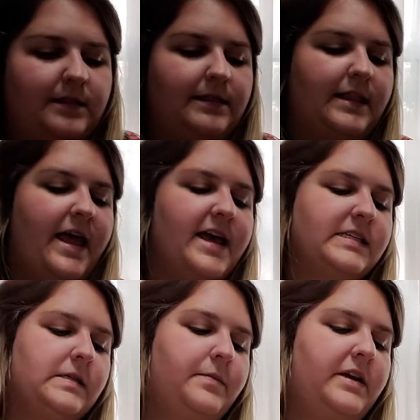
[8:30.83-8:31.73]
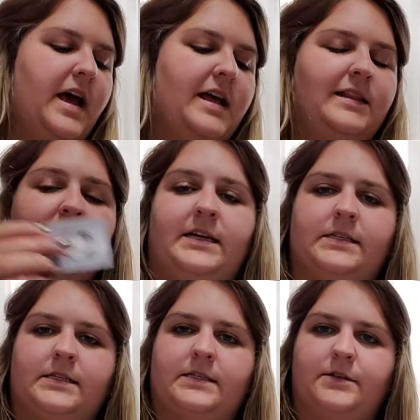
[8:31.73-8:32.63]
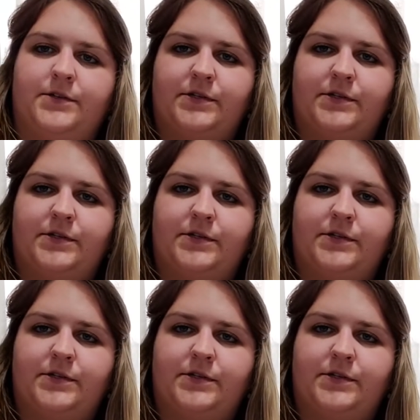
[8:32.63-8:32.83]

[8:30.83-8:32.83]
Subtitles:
Last but not least,